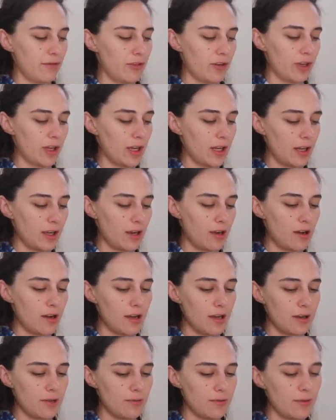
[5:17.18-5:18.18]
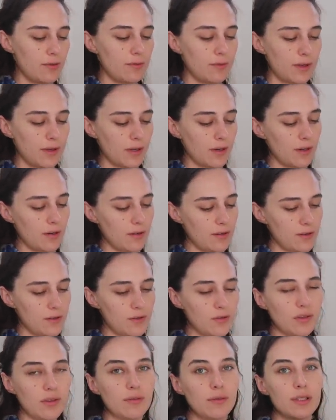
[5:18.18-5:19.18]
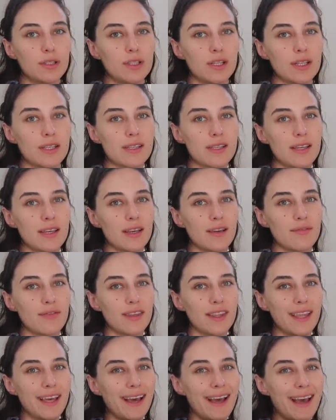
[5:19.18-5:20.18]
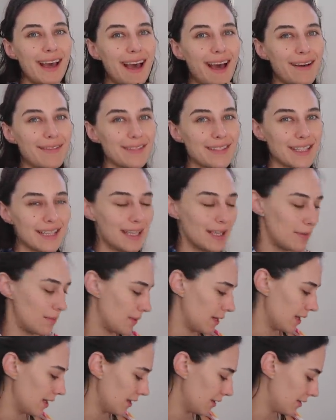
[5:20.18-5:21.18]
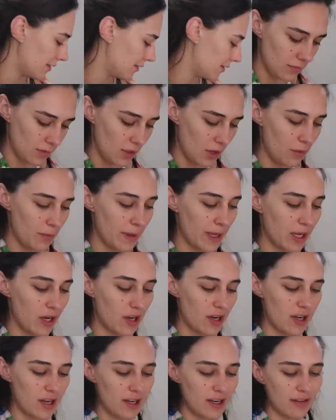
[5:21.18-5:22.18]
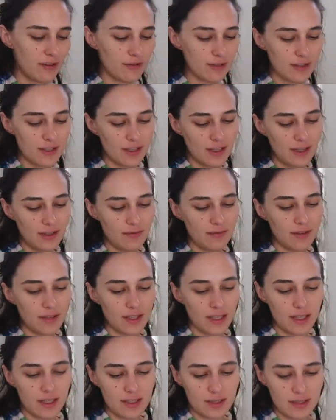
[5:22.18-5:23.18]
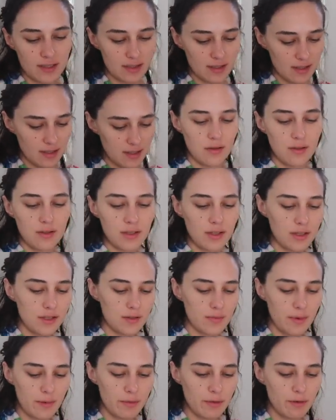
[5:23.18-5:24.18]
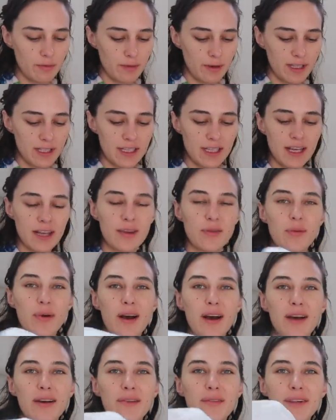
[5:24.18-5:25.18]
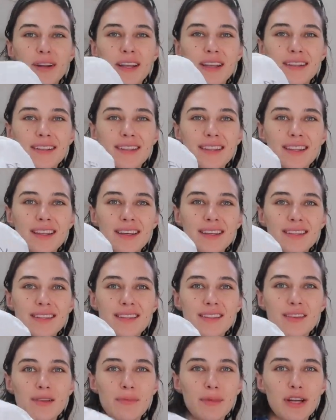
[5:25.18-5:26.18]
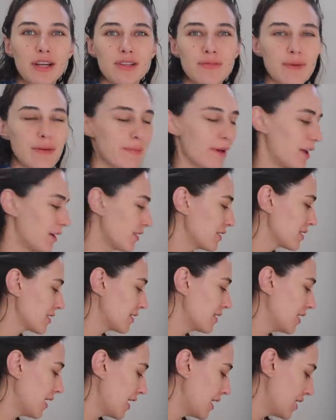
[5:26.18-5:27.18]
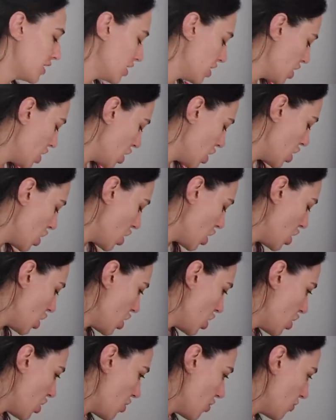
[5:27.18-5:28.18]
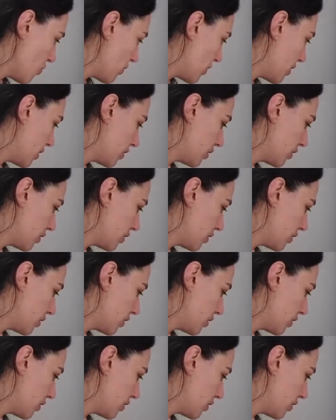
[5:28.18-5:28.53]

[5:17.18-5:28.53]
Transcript: forget I got when we were on tour with Jesse. I feel like I have to keep it. Oh my god, I was looking for this you guys remember my DIY when I did this? Oh my gosh, my battery's gonna die. No!